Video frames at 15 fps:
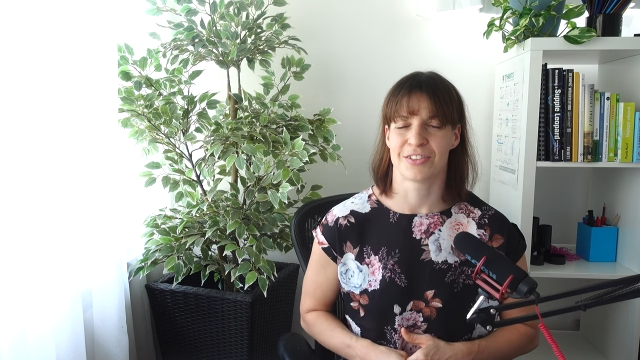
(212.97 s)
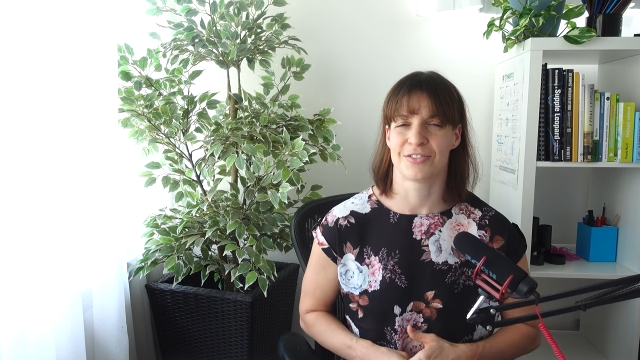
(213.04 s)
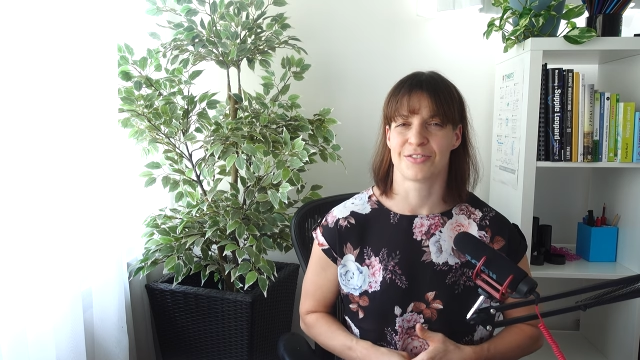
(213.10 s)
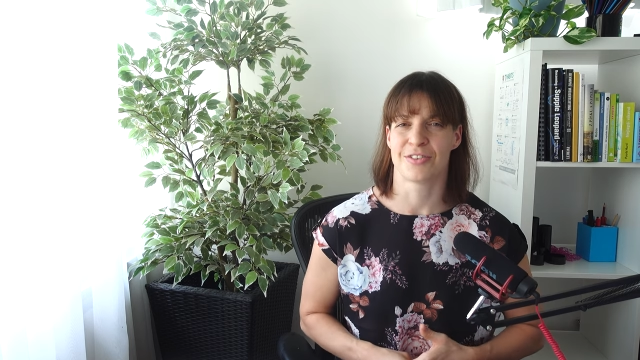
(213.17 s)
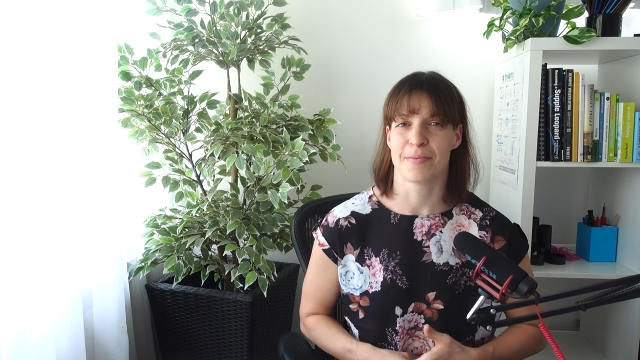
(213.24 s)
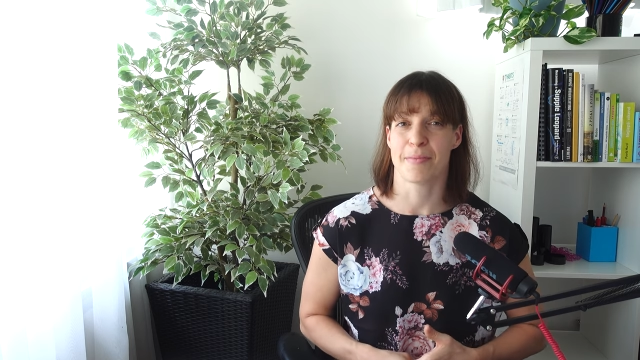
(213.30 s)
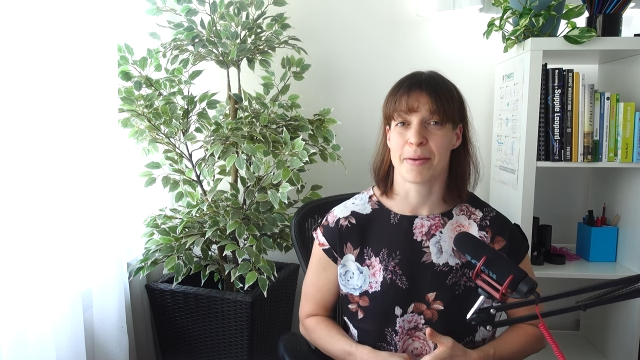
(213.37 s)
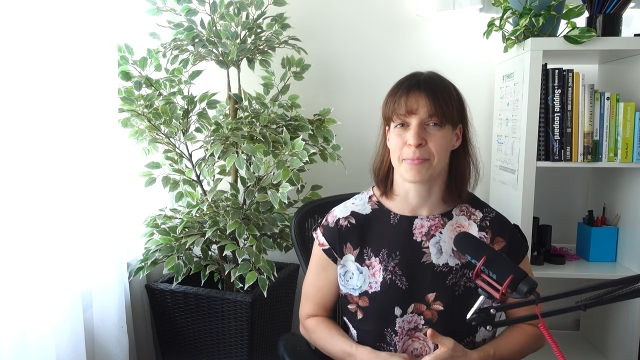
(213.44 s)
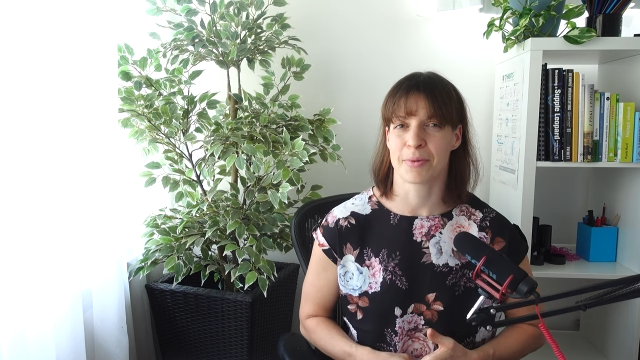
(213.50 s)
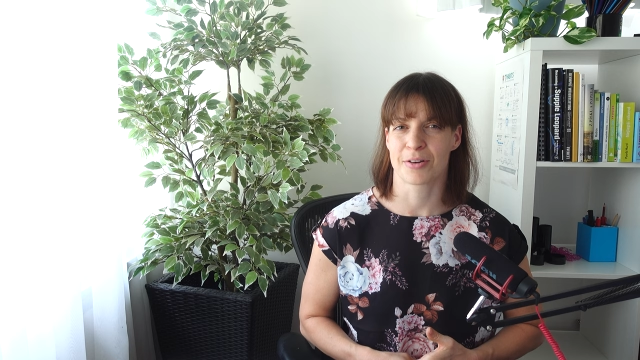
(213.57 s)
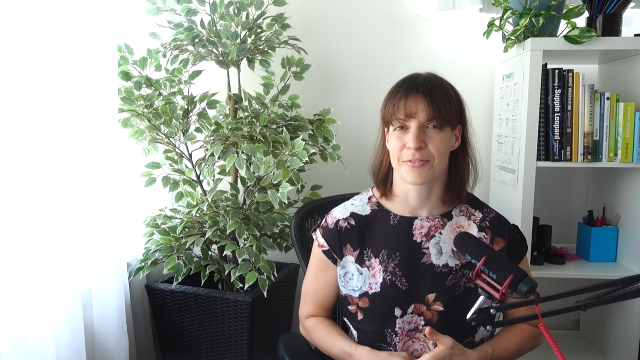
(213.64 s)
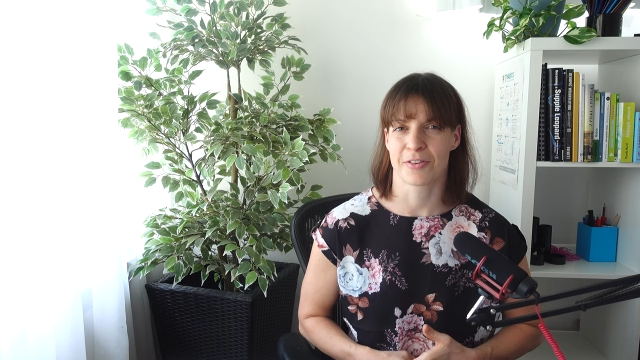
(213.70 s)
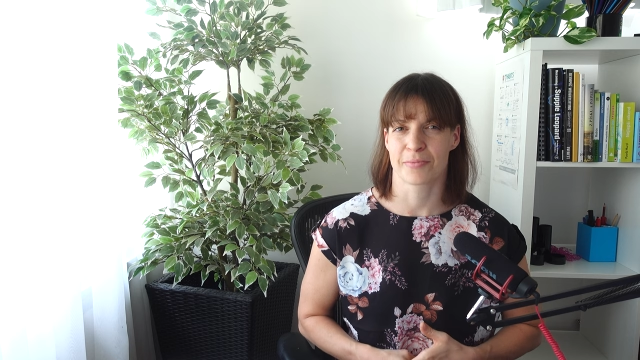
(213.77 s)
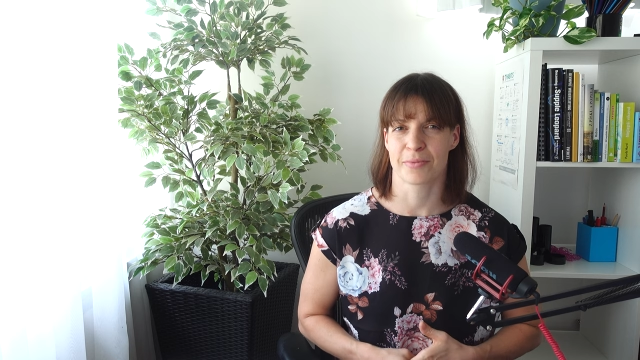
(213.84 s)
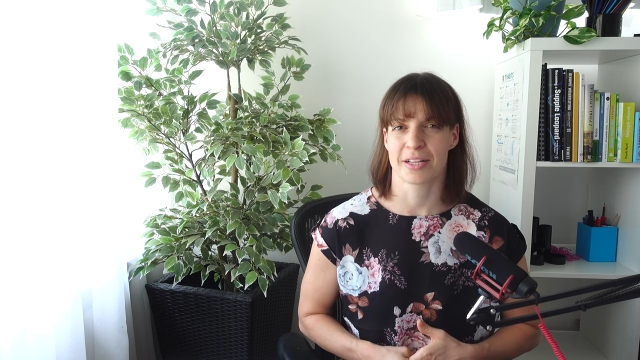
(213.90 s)
even
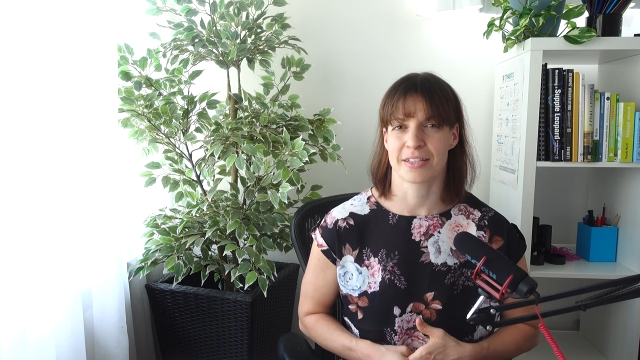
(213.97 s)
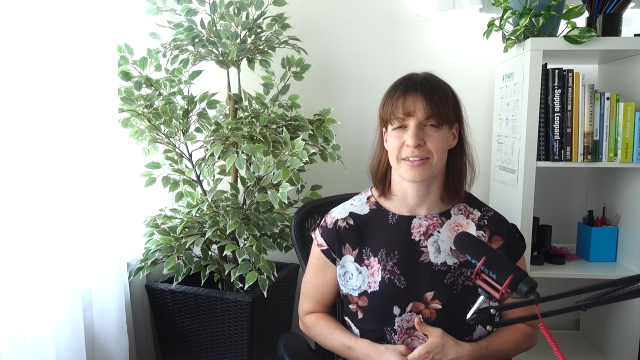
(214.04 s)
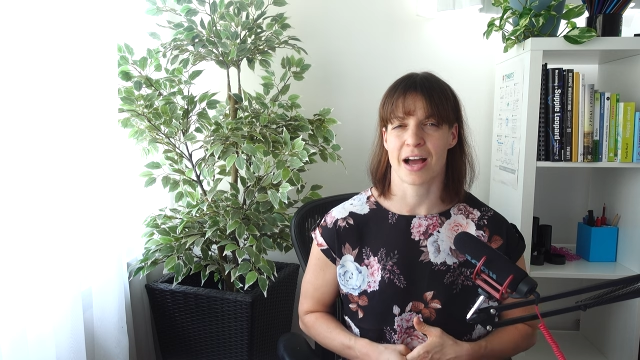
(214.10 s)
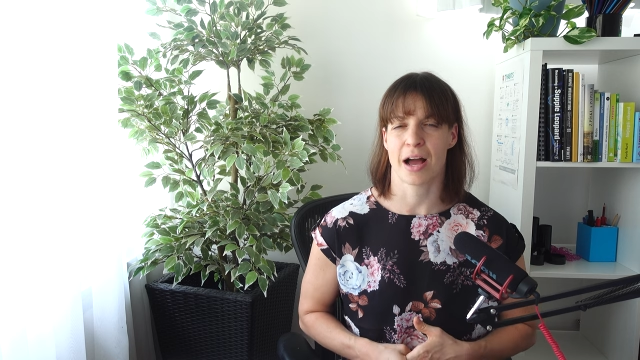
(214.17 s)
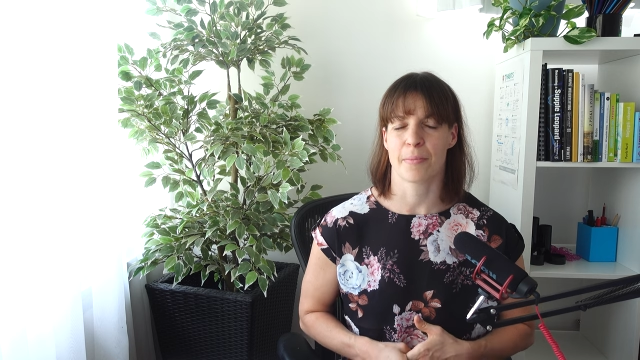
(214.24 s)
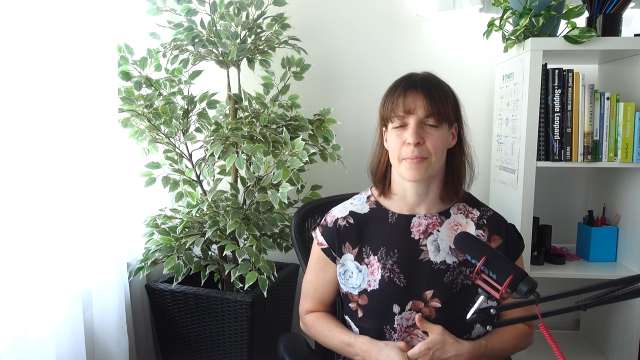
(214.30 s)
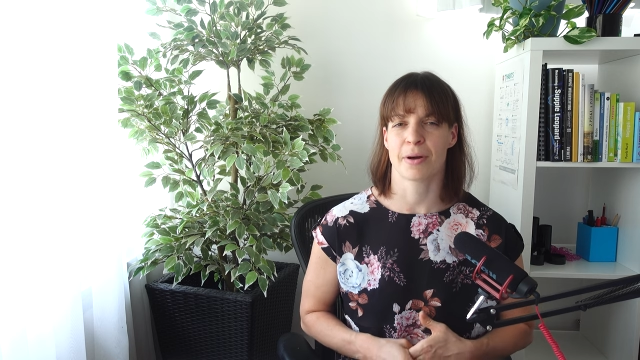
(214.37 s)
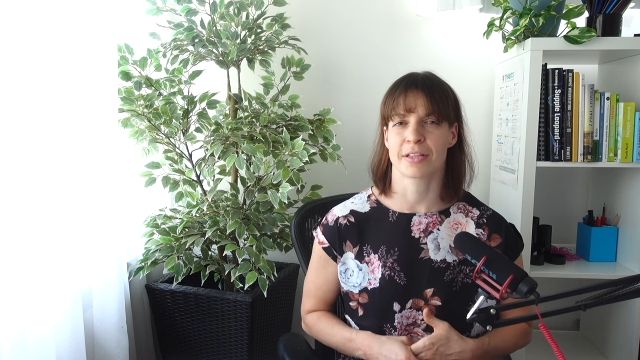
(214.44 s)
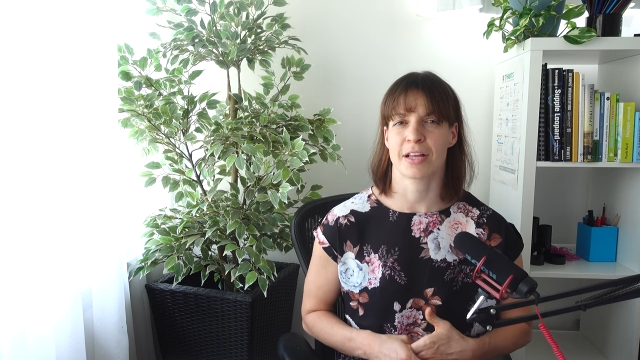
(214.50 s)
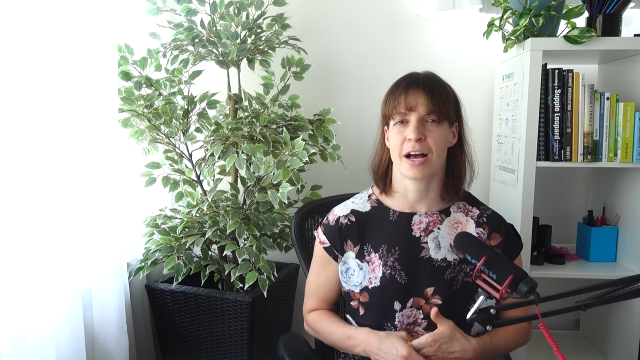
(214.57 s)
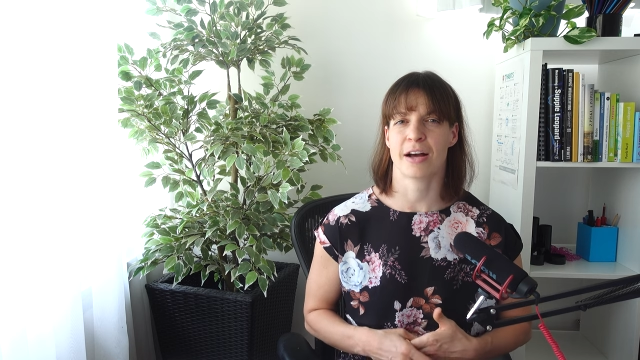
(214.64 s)
remember from that time.